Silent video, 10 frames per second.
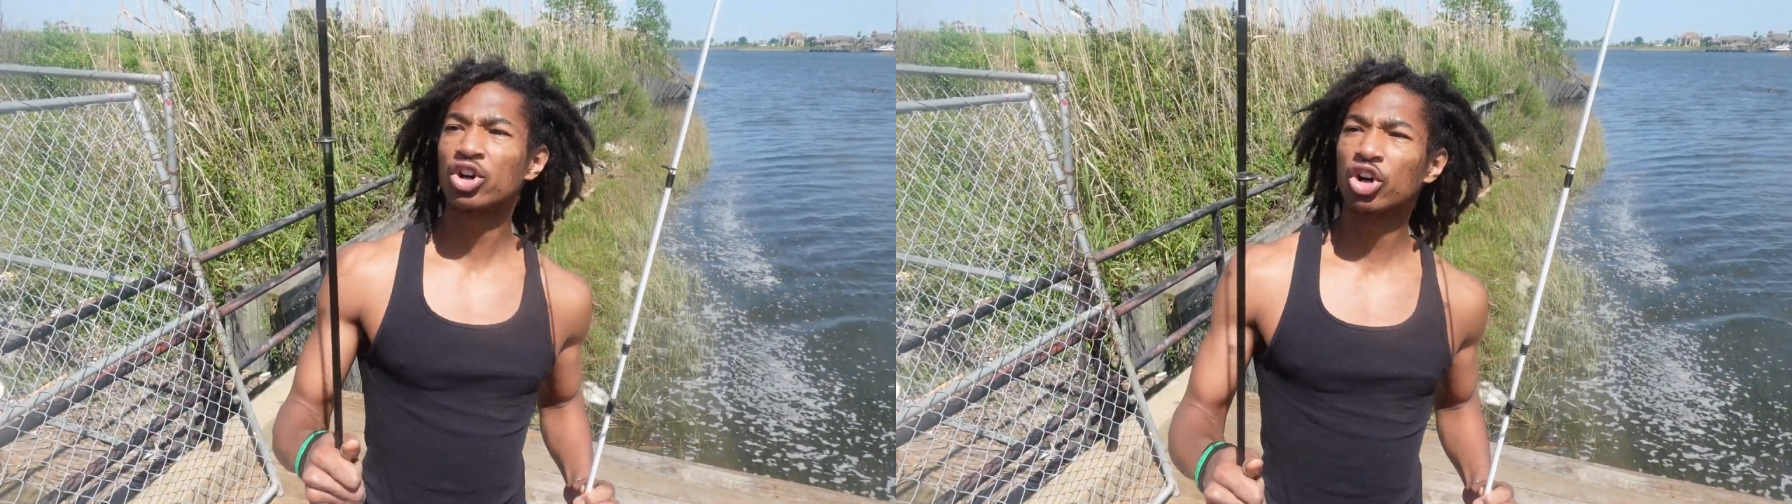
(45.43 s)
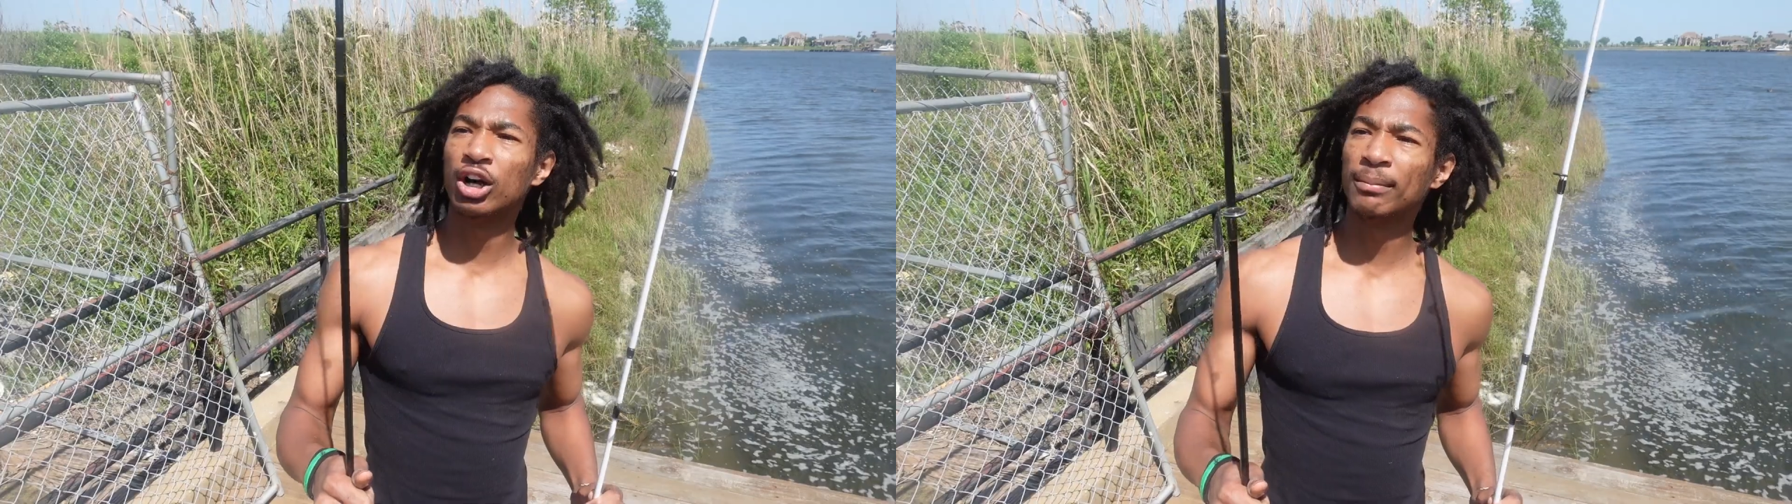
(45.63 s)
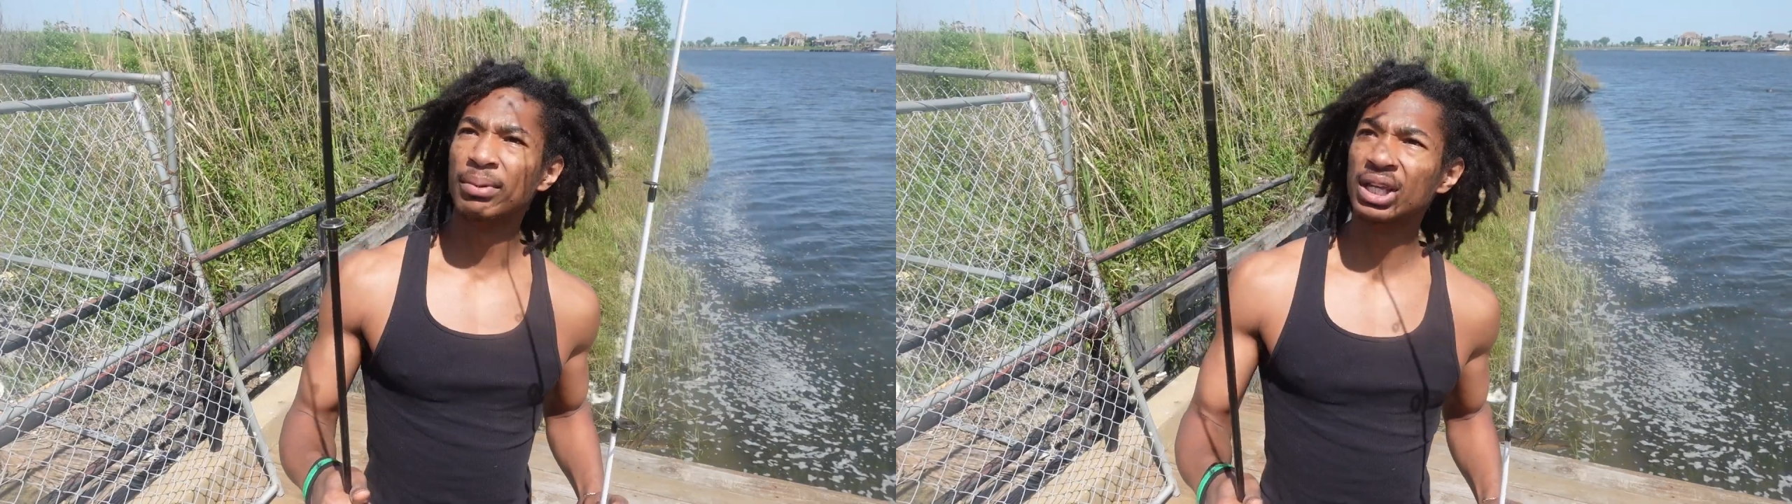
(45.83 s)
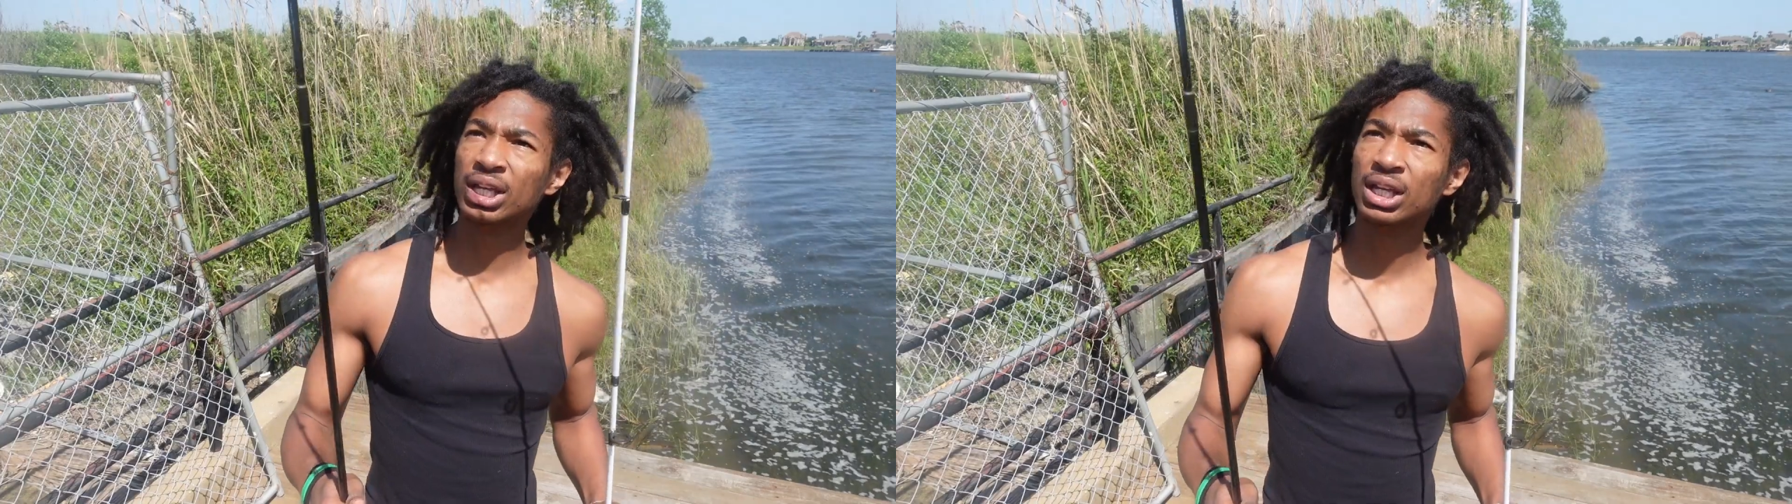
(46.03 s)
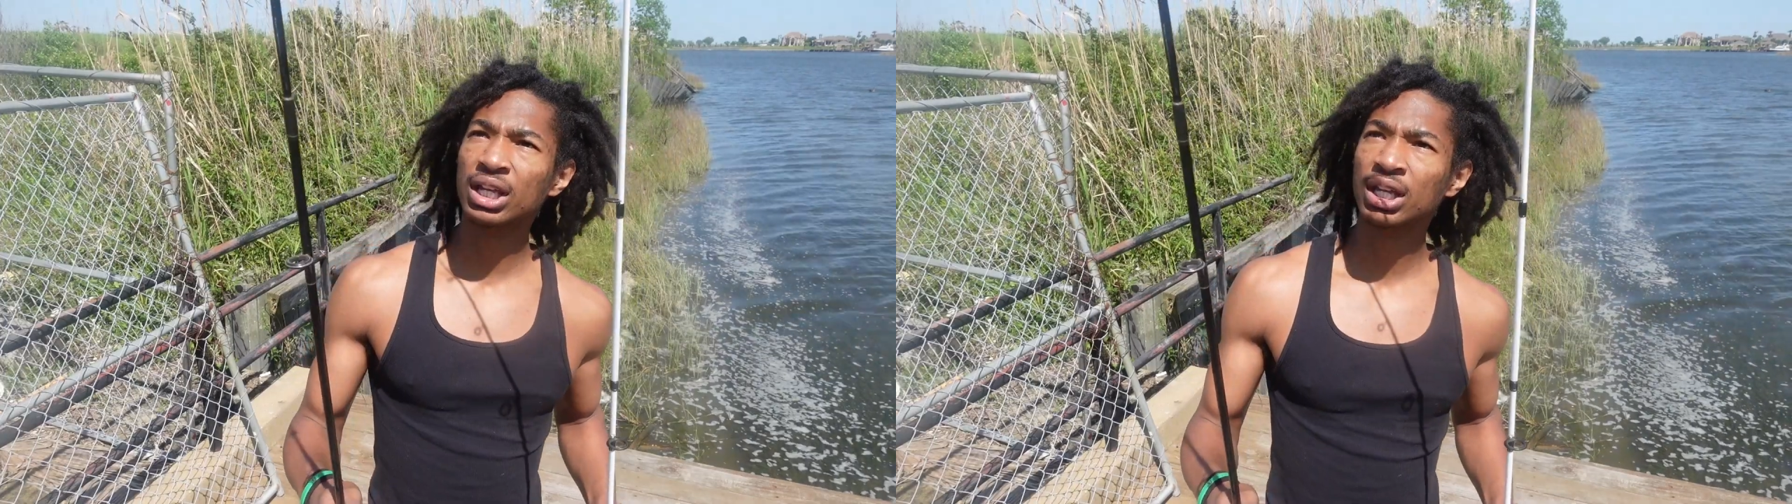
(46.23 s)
gonna be